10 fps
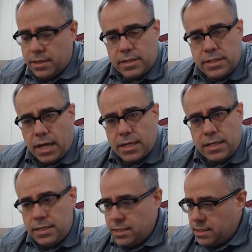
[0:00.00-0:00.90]

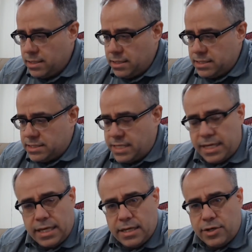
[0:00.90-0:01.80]
yucky,
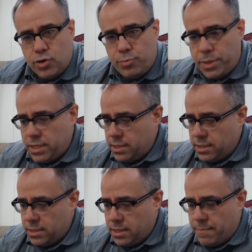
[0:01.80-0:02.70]
sticky, goopy
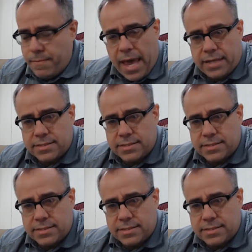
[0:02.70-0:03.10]
mess